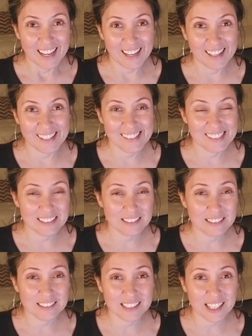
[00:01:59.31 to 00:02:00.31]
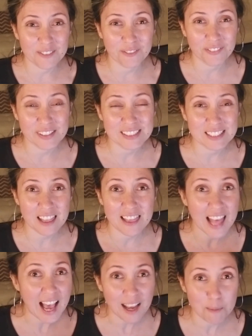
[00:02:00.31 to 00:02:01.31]
And if it's
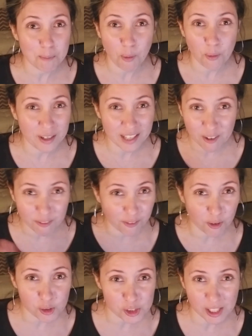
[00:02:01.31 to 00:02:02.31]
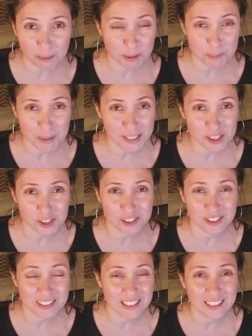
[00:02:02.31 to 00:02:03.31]
that important, I'll Photoshop the
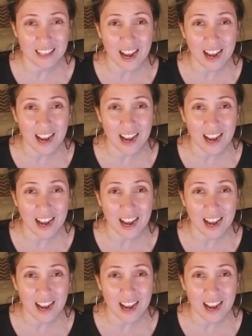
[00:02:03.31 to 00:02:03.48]
pictures. And